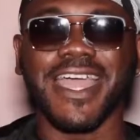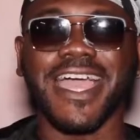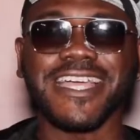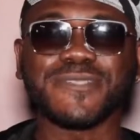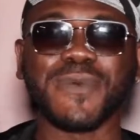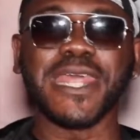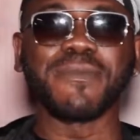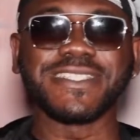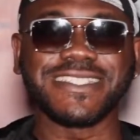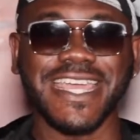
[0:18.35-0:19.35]
Hi, guys. My
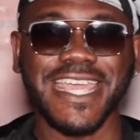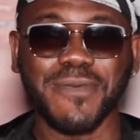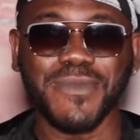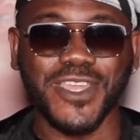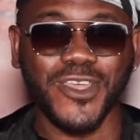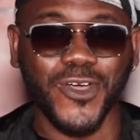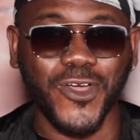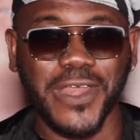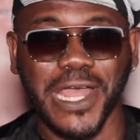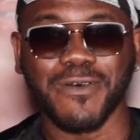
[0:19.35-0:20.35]
name is Deyemi
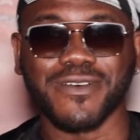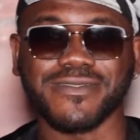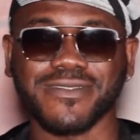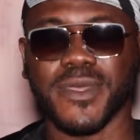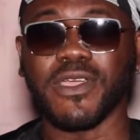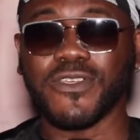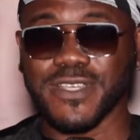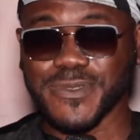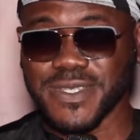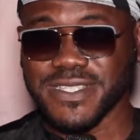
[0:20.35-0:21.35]
Okolawo. Merry
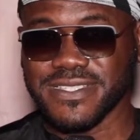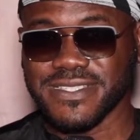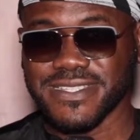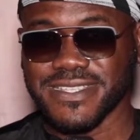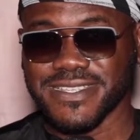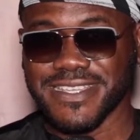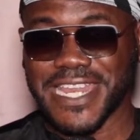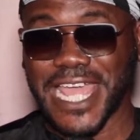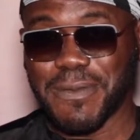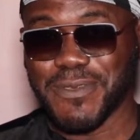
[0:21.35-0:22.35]
Christmas
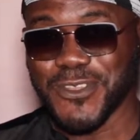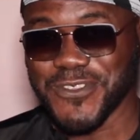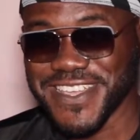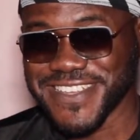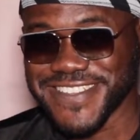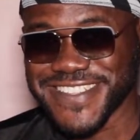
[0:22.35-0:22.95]
and a Happy New Year.